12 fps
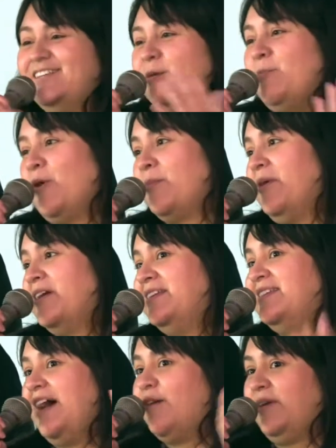The important part
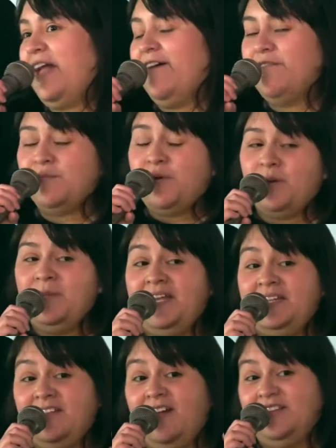is that we have the permit
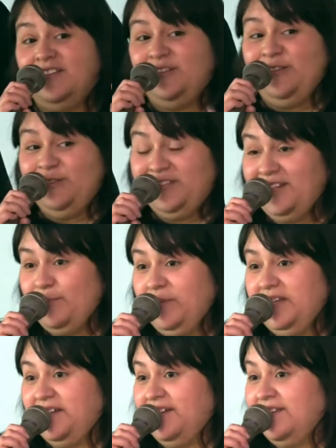and not to lose it,
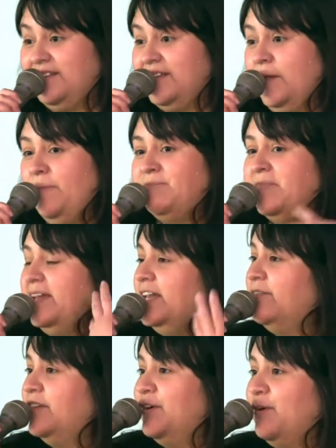because
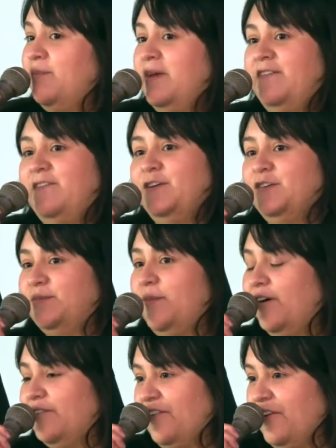even though it may feel
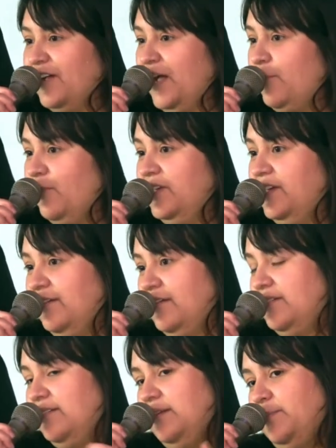small for a couple
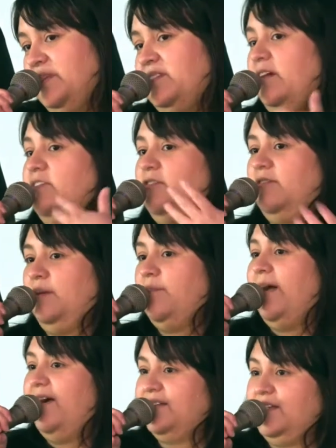years, the potential
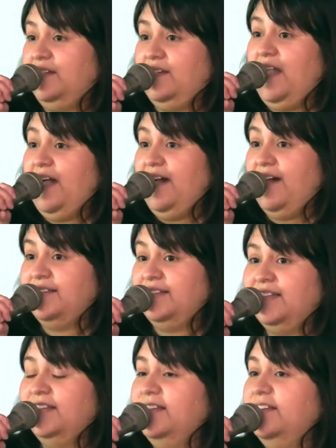impact that it has,
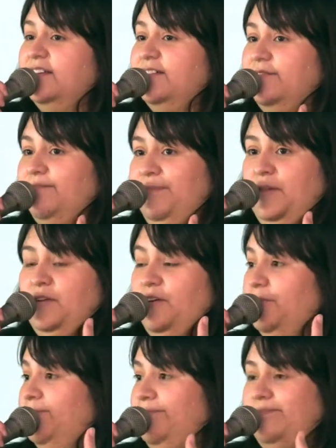you
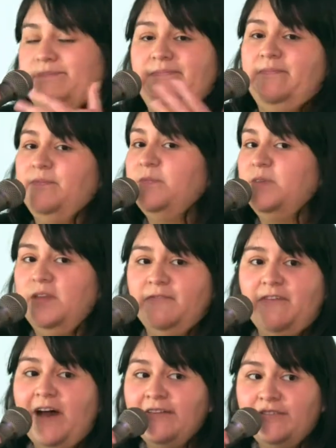know,
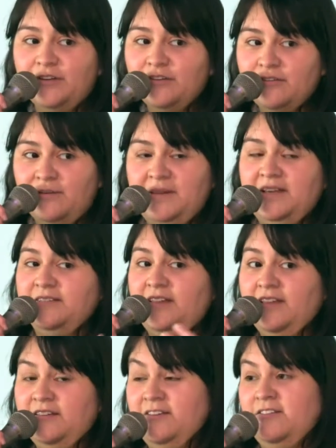5 years from now,
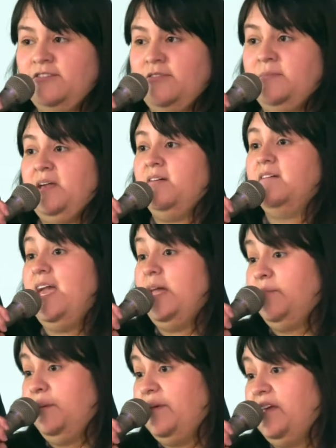10 years now,
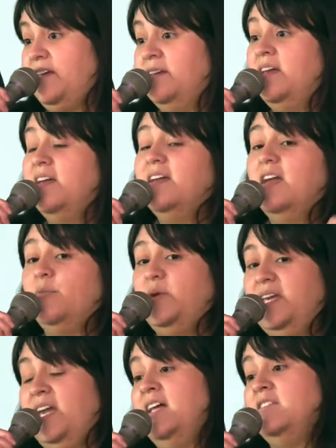can be big. And we
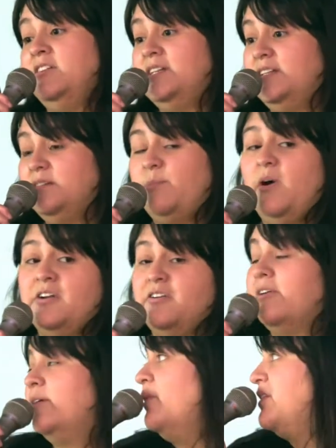can look into
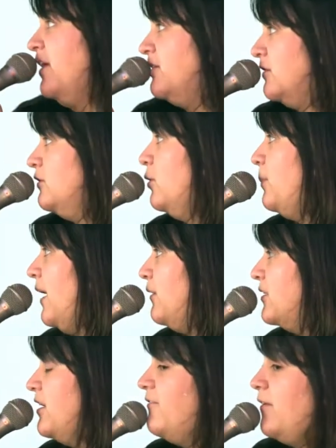partnering with other
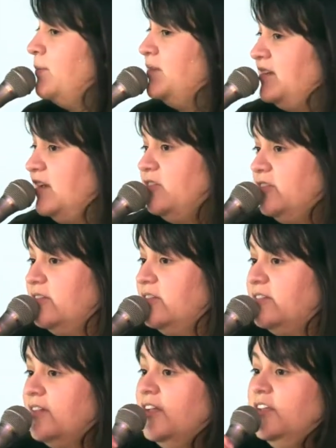low-powered FM
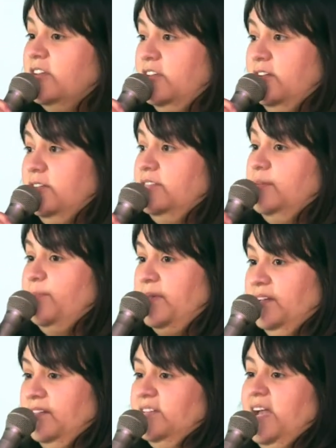stations, you know, to
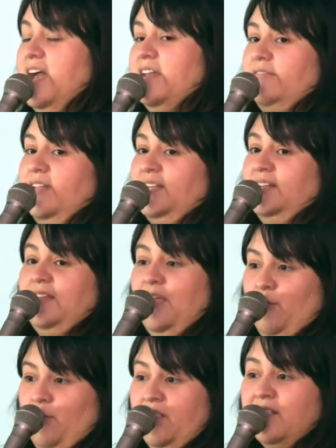build kind of like a
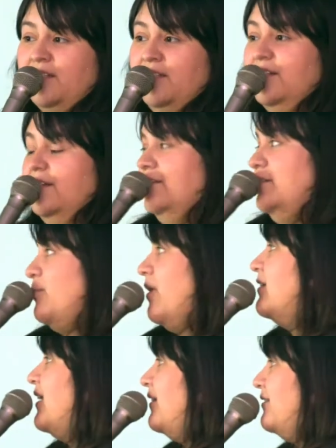network to
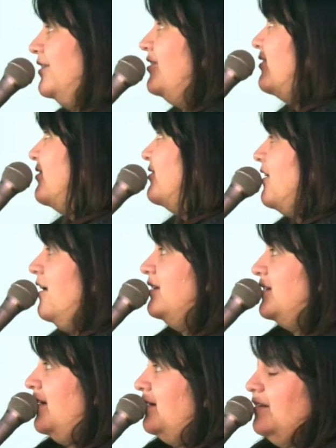broadcast each other's
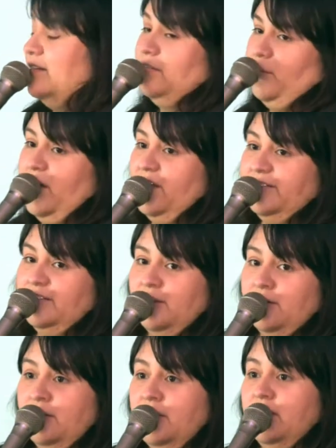content as well.
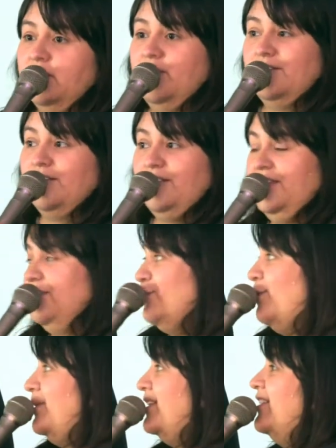So those are things
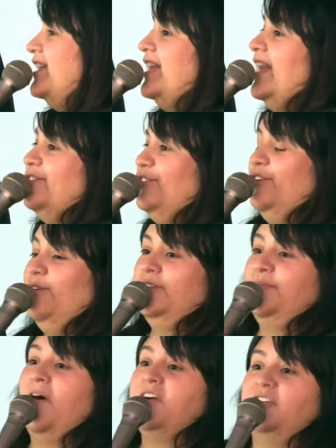we'll be looking at too,
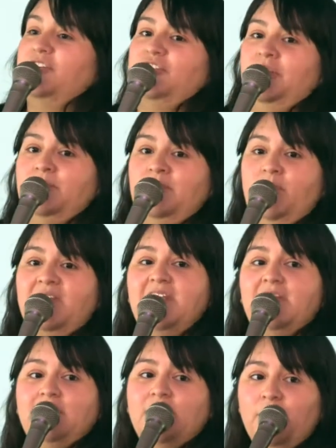is partnerships with
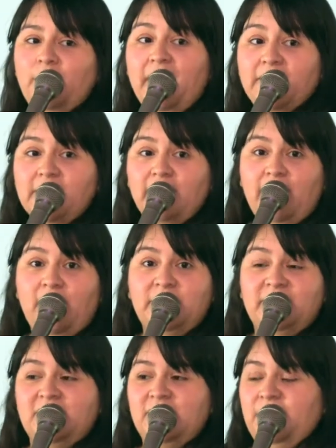other low-powered
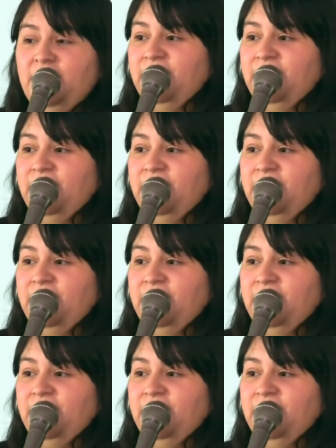FMs.